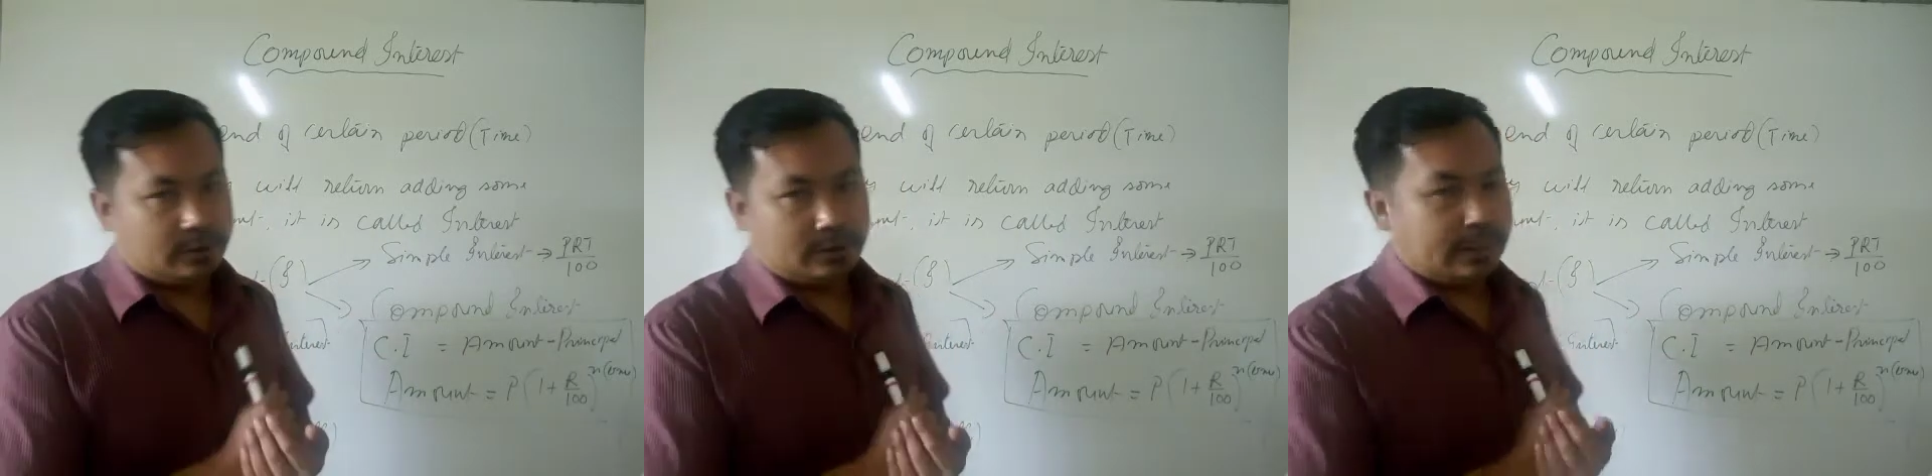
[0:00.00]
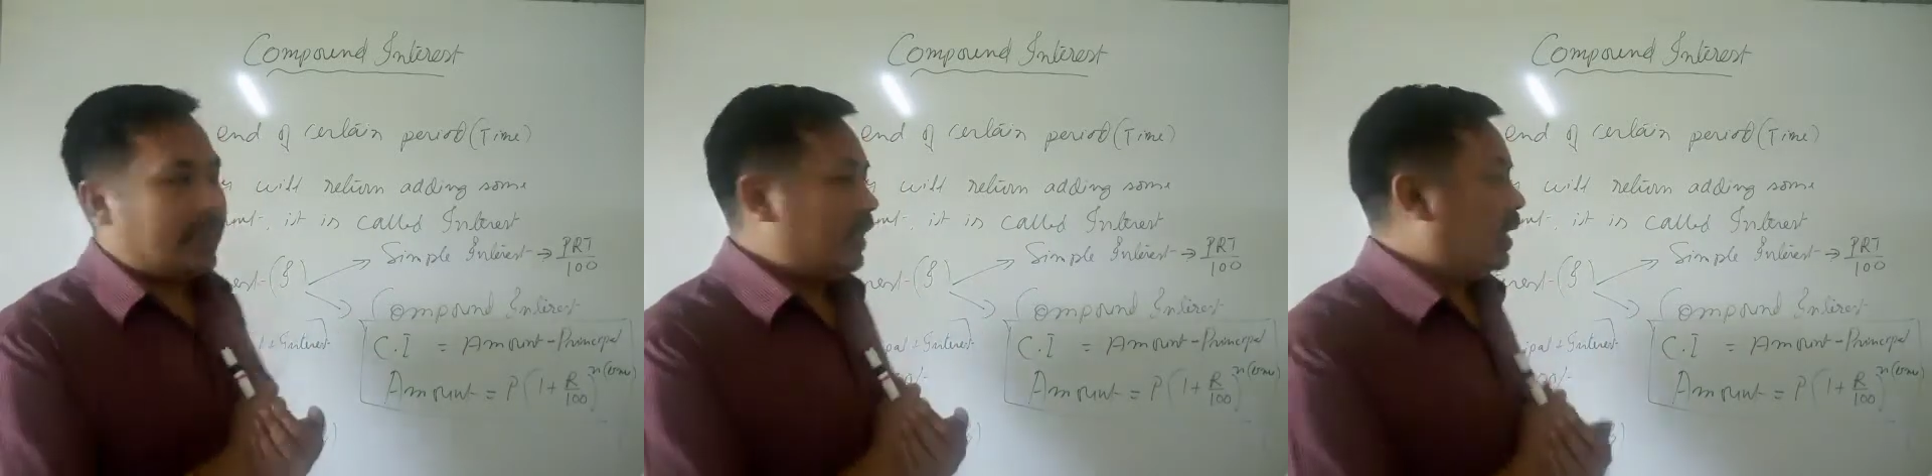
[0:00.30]
Okay,
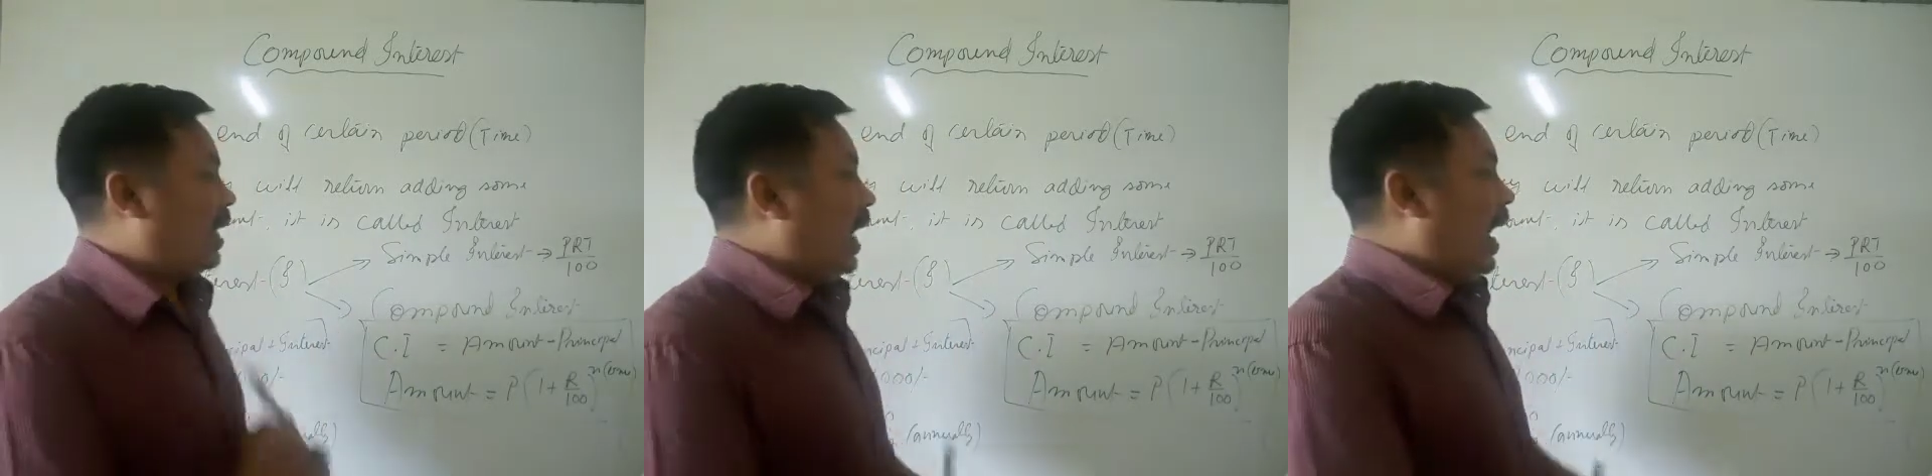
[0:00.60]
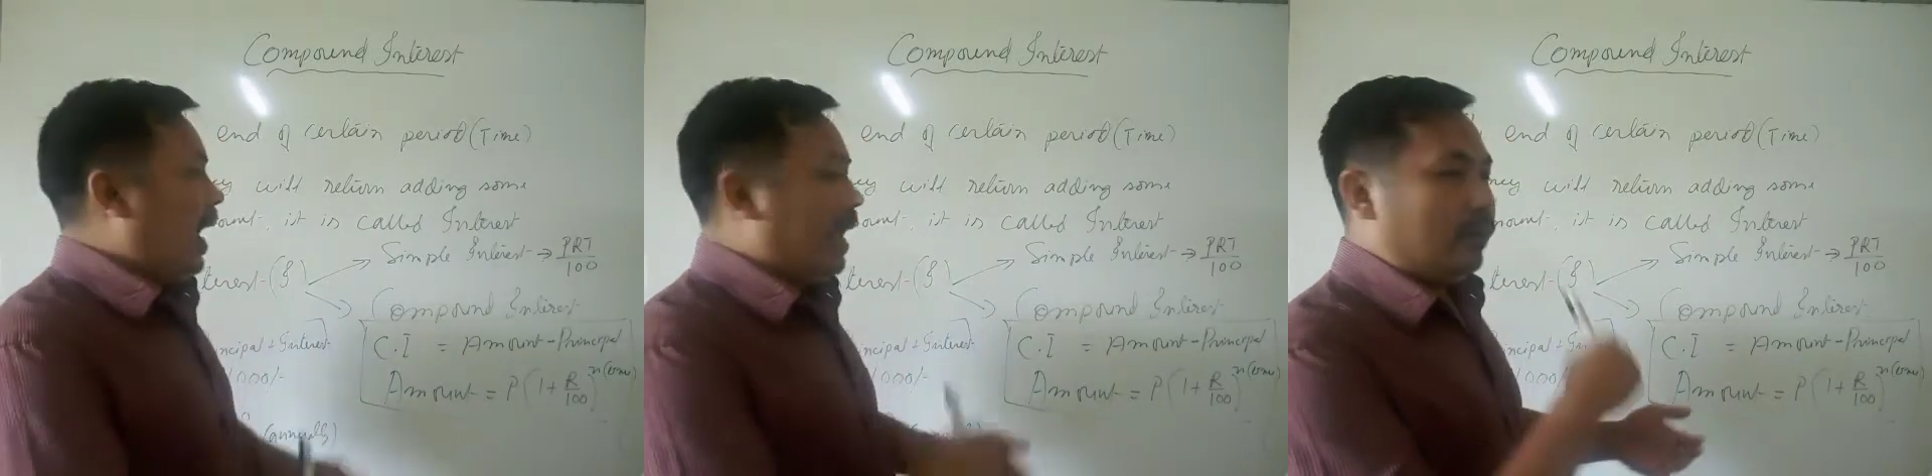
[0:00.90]
clear?
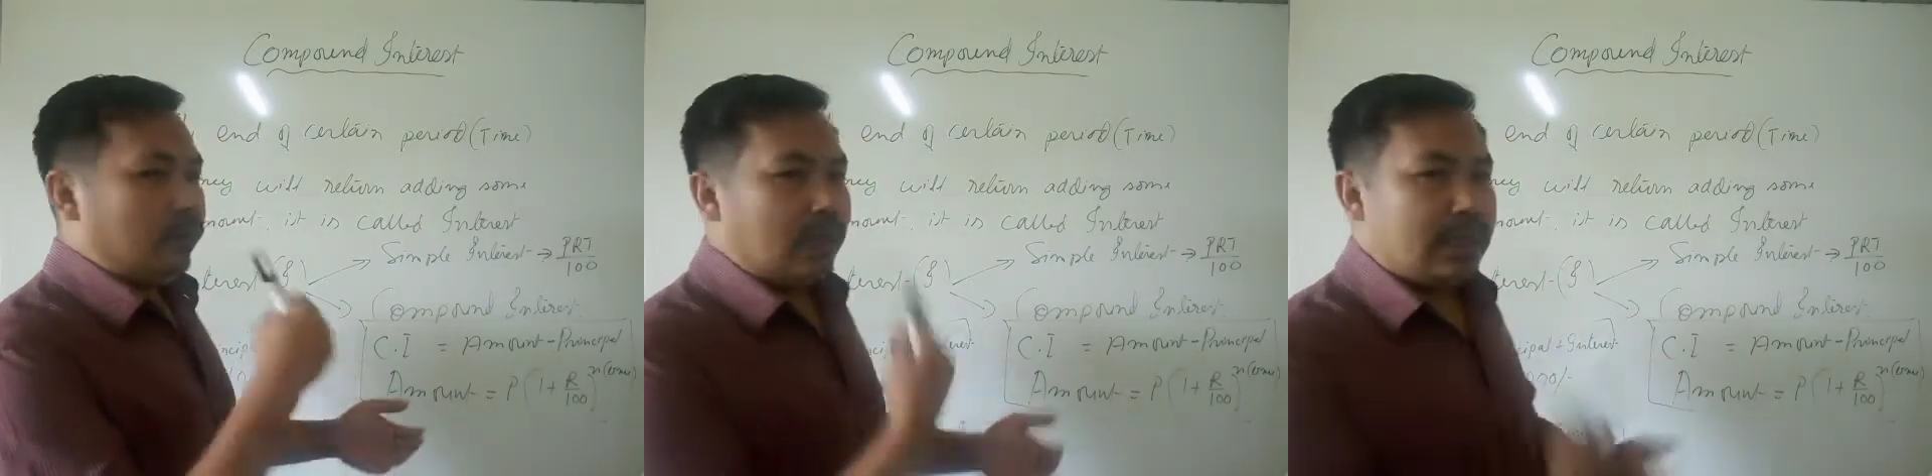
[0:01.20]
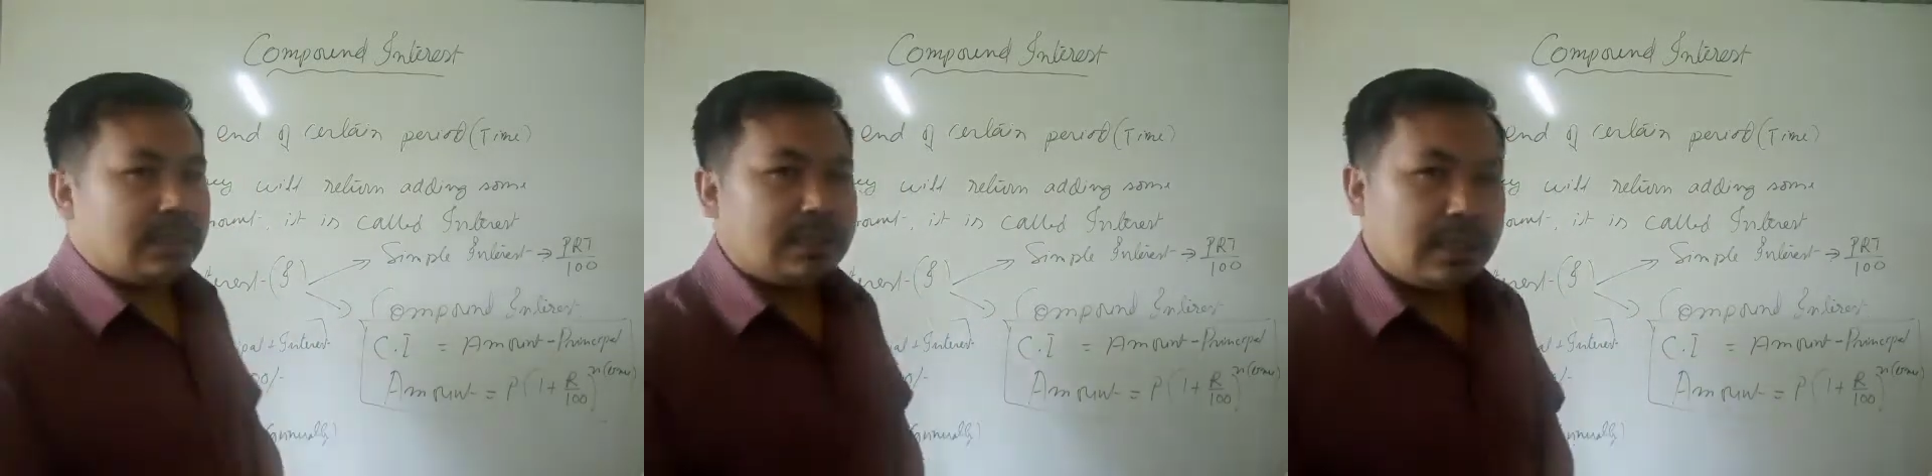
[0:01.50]
And what
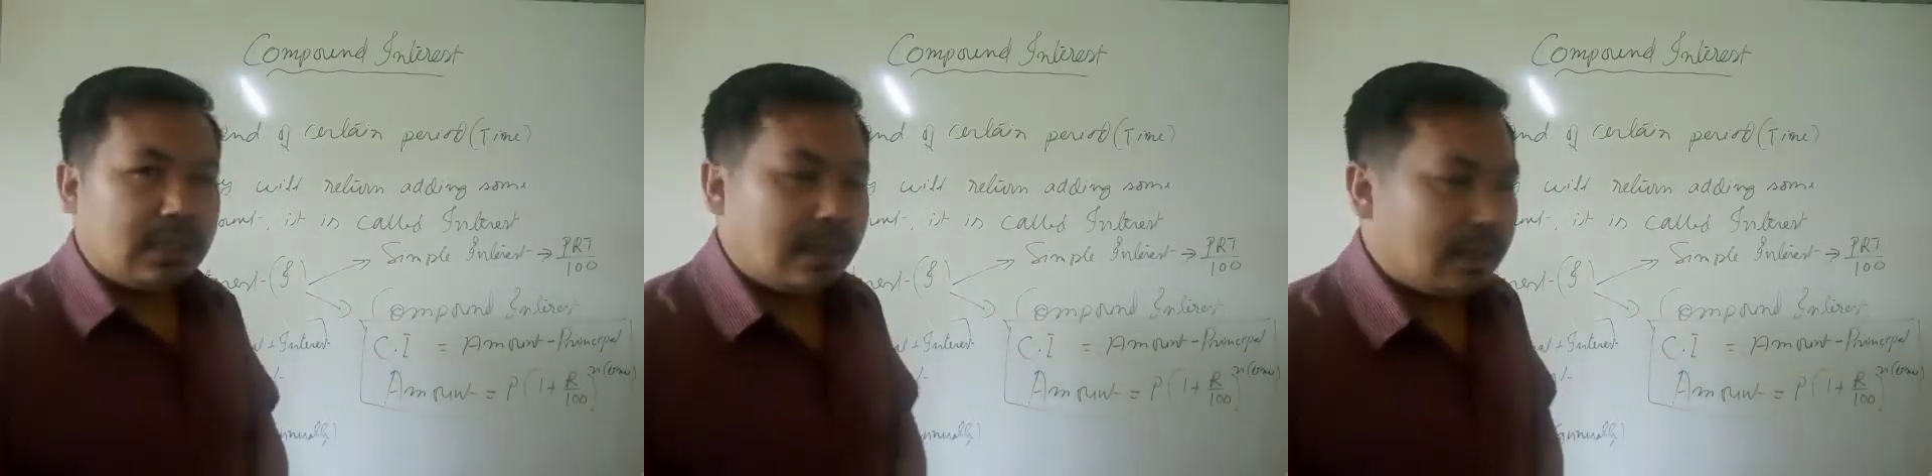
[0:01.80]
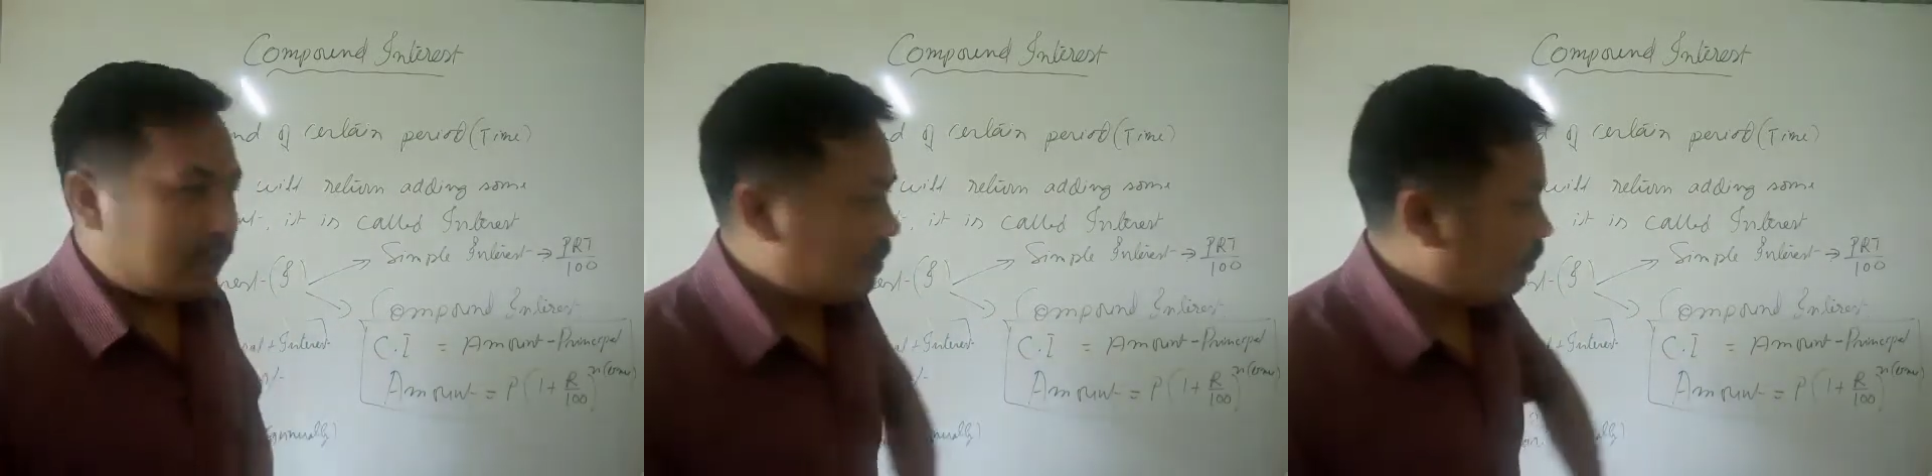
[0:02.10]
is the
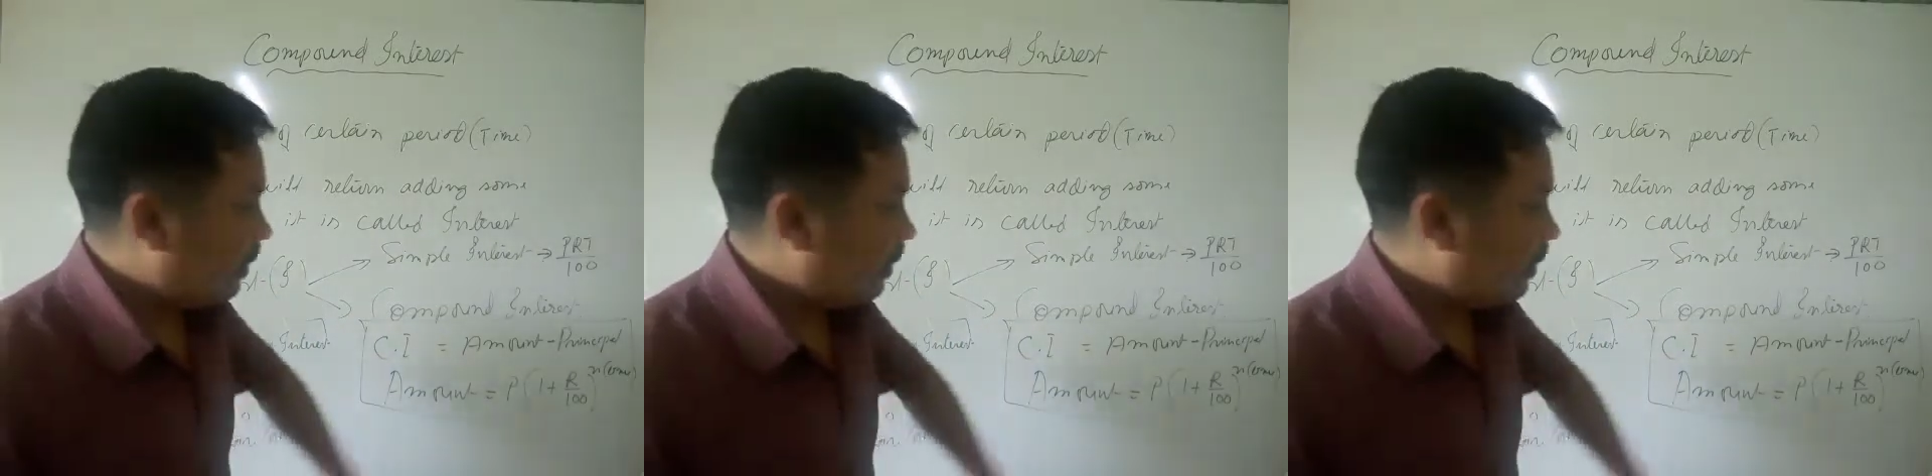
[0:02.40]
simple